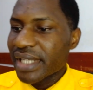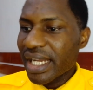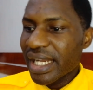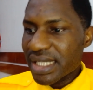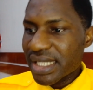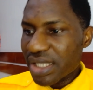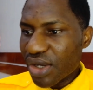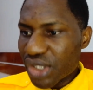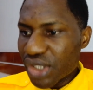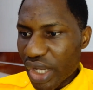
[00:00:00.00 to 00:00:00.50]
There
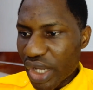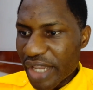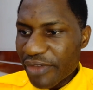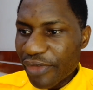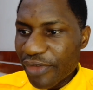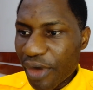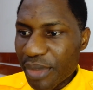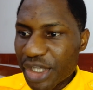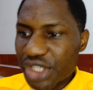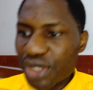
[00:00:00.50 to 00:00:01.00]
is also
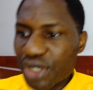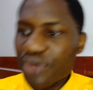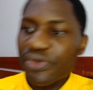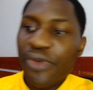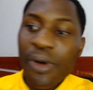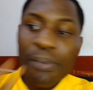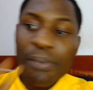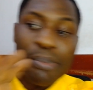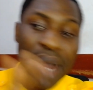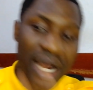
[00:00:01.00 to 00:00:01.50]
information
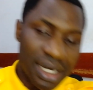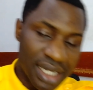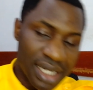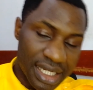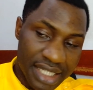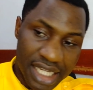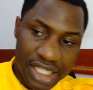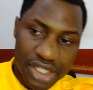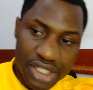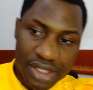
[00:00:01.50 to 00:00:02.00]
for
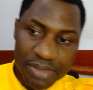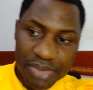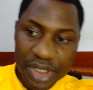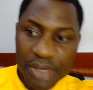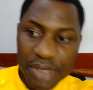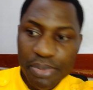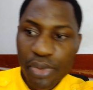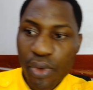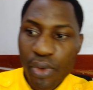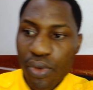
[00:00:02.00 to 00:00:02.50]
Bangladesh
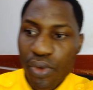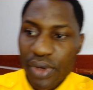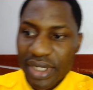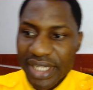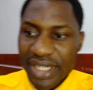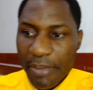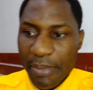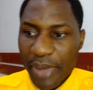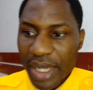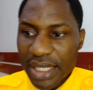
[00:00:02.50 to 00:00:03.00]
people,
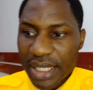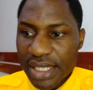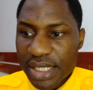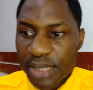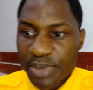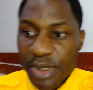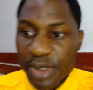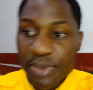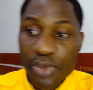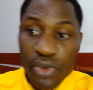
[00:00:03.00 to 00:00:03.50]
Nepalese
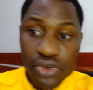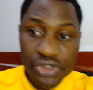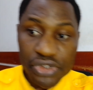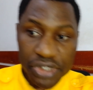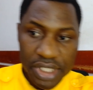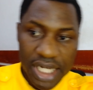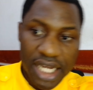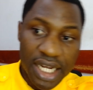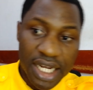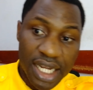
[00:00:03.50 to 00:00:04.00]
people,
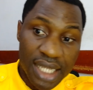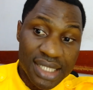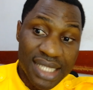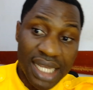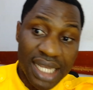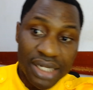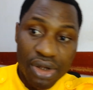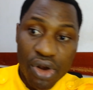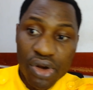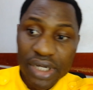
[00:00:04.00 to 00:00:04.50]
Sri Lankans
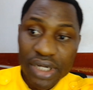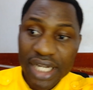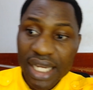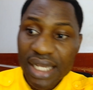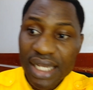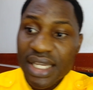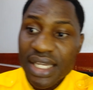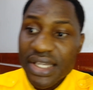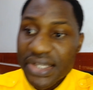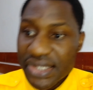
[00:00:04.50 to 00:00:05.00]
and
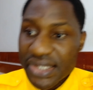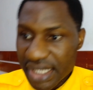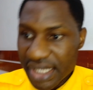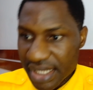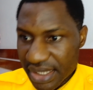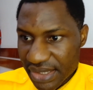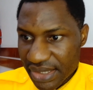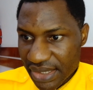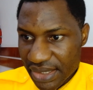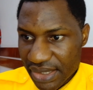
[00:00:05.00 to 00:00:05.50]
other
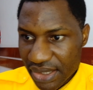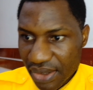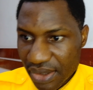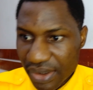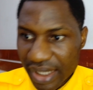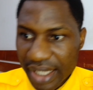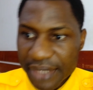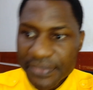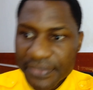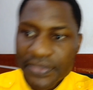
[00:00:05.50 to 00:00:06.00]
citizens, all
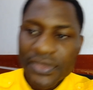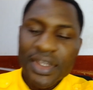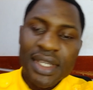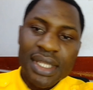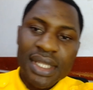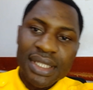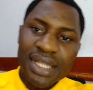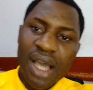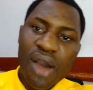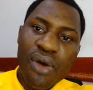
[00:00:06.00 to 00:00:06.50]
right.
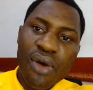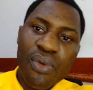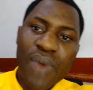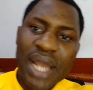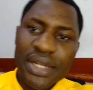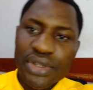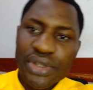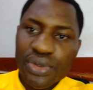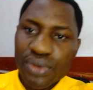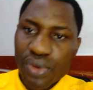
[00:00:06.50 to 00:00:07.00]
Now,
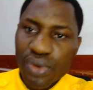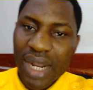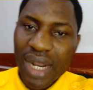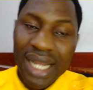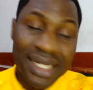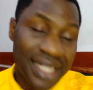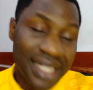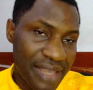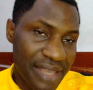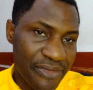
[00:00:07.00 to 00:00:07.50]
when you look
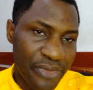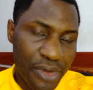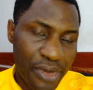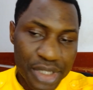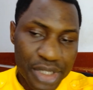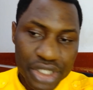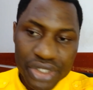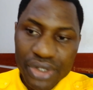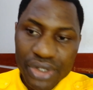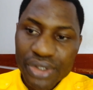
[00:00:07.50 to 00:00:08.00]
at the
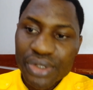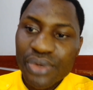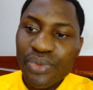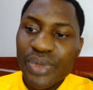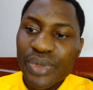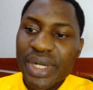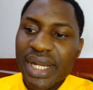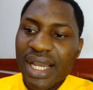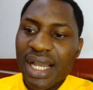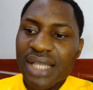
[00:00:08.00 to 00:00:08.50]
information
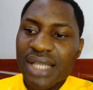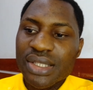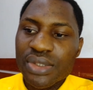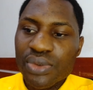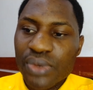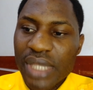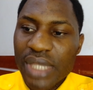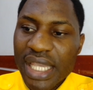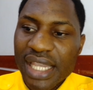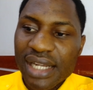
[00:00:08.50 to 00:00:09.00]
with regards
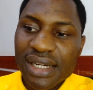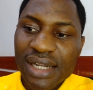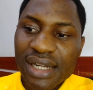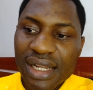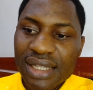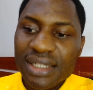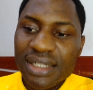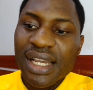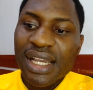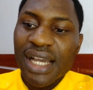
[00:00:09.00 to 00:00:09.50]
to
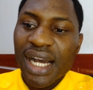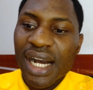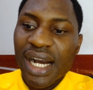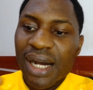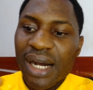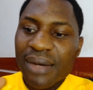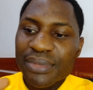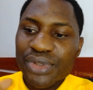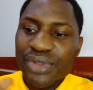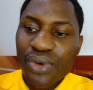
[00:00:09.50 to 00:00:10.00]
England,
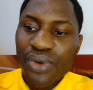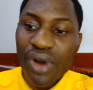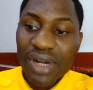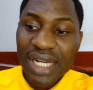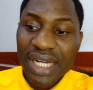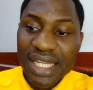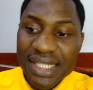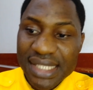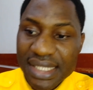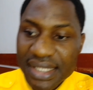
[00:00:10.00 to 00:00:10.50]
to
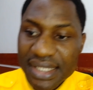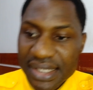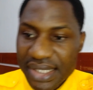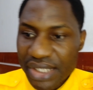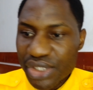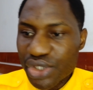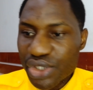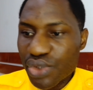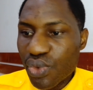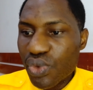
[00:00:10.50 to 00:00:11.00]
other
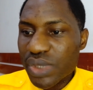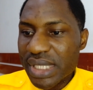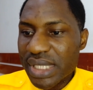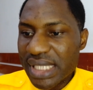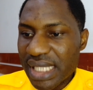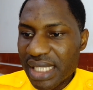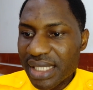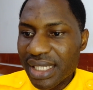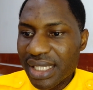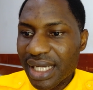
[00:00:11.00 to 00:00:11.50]
citizens, you will
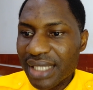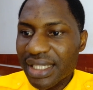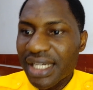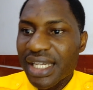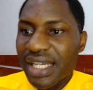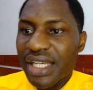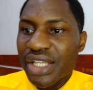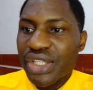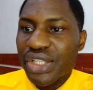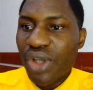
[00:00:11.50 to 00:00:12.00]
see that
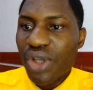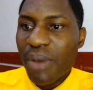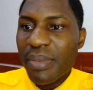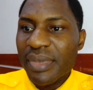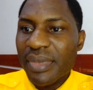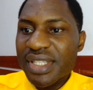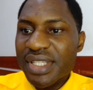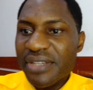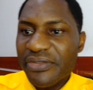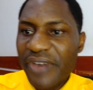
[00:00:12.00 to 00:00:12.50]

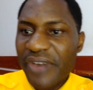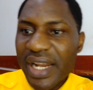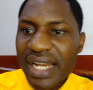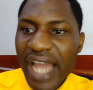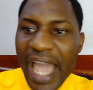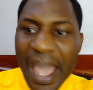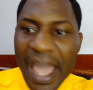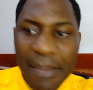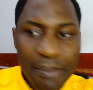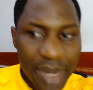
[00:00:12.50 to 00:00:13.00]
some different
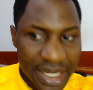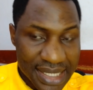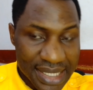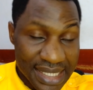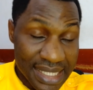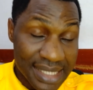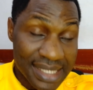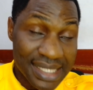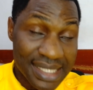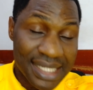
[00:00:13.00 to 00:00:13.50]

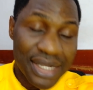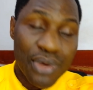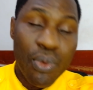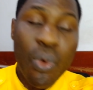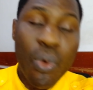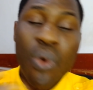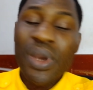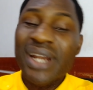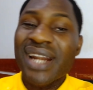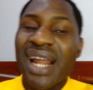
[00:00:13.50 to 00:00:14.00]
embassies
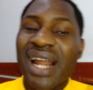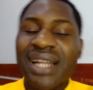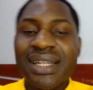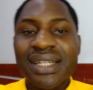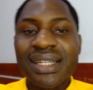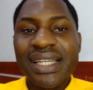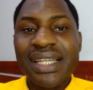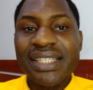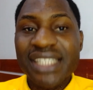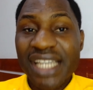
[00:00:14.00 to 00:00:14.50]
will
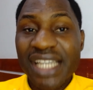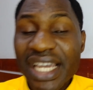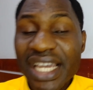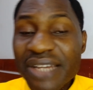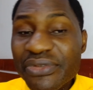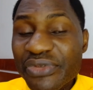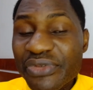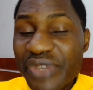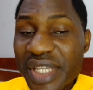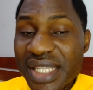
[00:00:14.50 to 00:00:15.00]
grant the
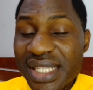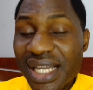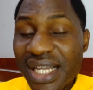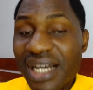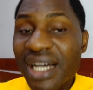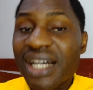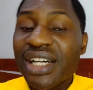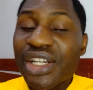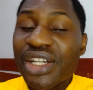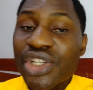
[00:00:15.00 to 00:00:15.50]
Schengen
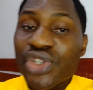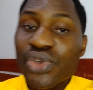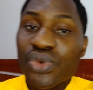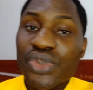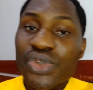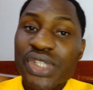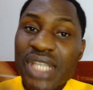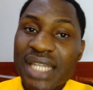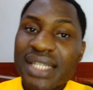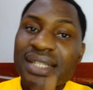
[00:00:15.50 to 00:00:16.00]
visa to
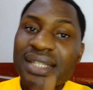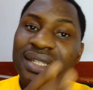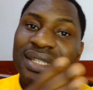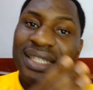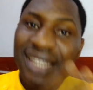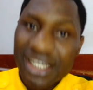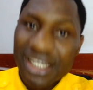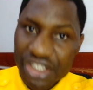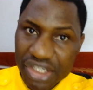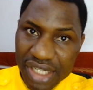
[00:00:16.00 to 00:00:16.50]
certain
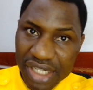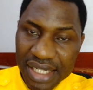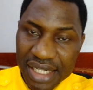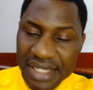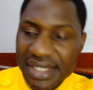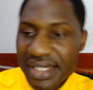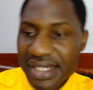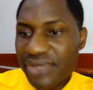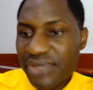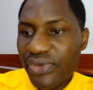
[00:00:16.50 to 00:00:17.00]

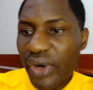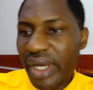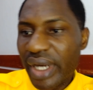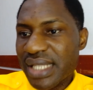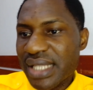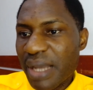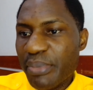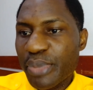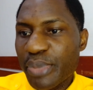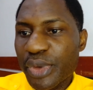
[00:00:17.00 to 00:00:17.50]
nationalities. For
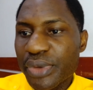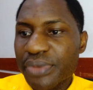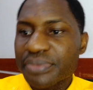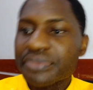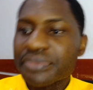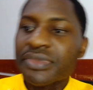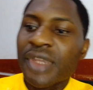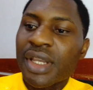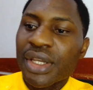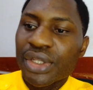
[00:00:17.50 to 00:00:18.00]
example,
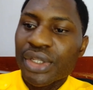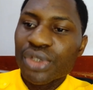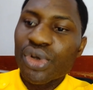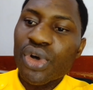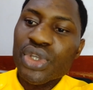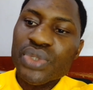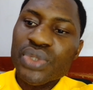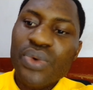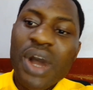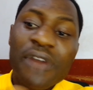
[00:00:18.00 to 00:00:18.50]

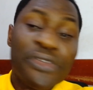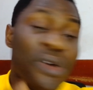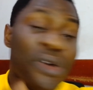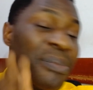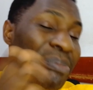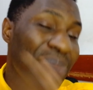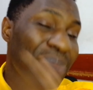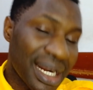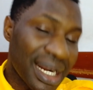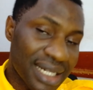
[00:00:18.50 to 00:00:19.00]
those who are
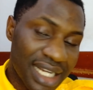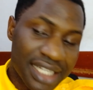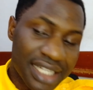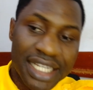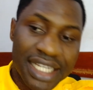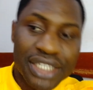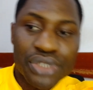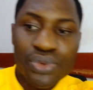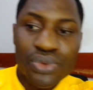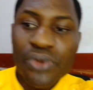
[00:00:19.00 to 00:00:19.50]
from
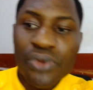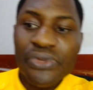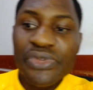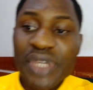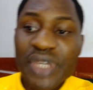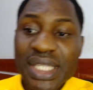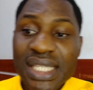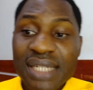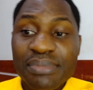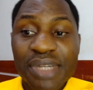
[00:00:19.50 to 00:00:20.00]
Bangladesh will
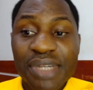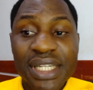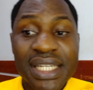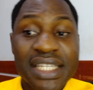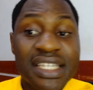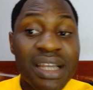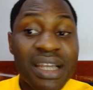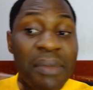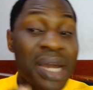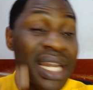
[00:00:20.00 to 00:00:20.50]
visit by the
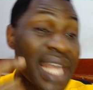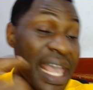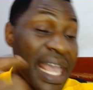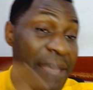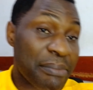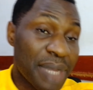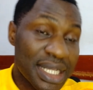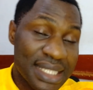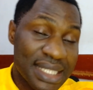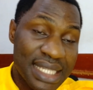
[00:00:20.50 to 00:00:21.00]
German
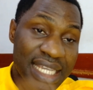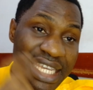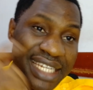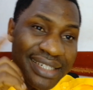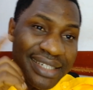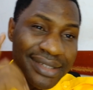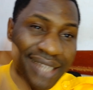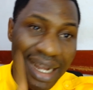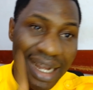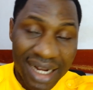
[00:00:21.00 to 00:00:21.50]
embassy
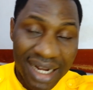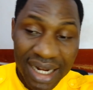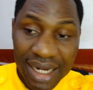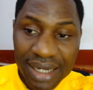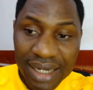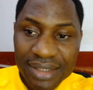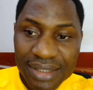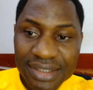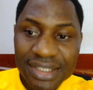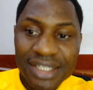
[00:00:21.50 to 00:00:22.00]
in
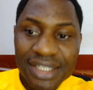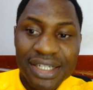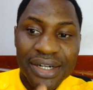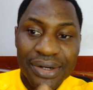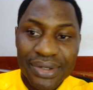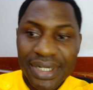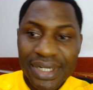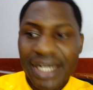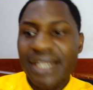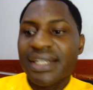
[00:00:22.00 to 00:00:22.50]
Dhaka,
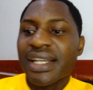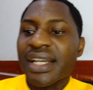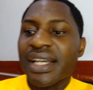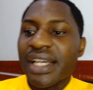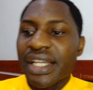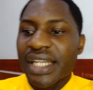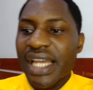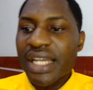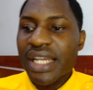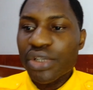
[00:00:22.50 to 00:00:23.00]
all right?
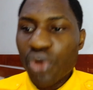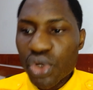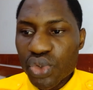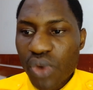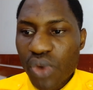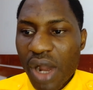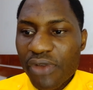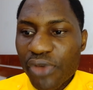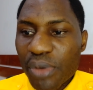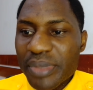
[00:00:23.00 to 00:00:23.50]
Then those
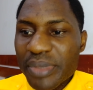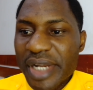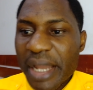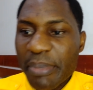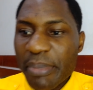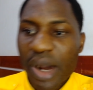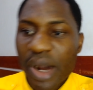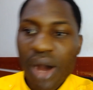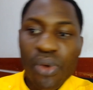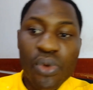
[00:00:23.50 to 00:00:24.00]
who are from
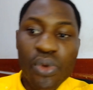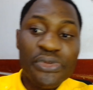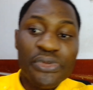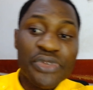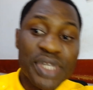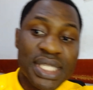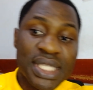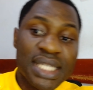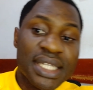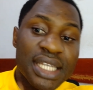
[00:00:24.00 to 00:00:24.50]
Nepal will
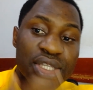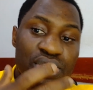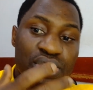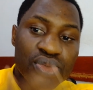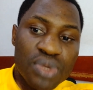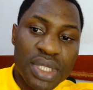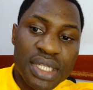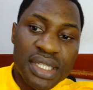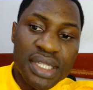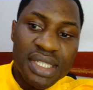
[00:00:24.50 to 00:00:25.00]
visit the
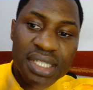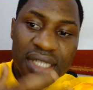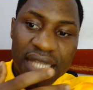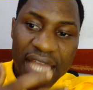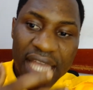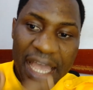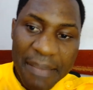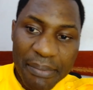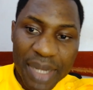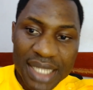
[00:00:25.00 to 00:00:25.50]
Swedish
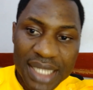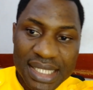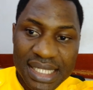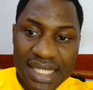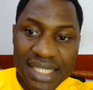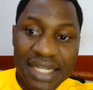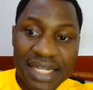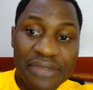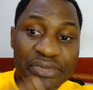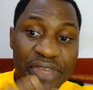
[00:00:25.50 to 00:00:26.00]

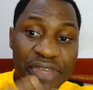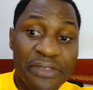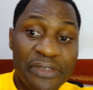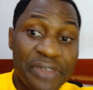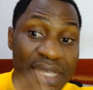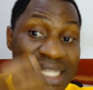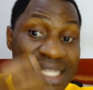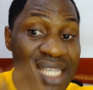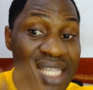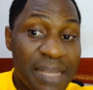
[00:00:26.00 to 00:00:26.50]
embassy, the
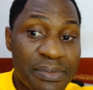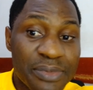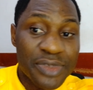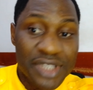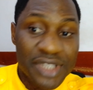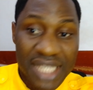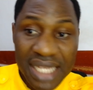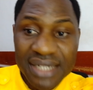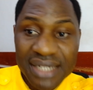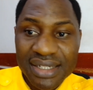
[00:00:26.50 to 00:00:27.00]
VFS
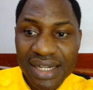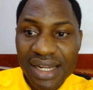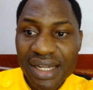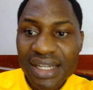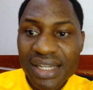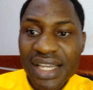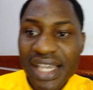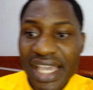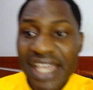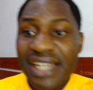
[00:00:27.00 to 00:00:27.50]
Center
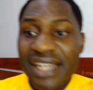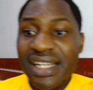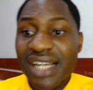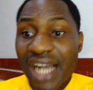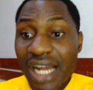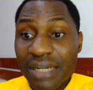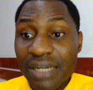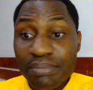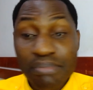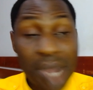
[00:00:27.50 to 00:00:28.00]
in
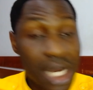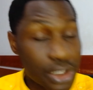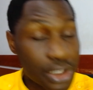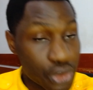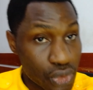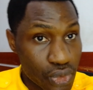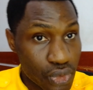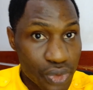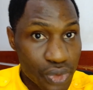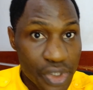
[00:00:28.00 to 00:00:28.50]

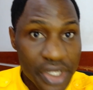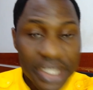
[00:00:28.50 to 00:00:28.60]
Kathmandu.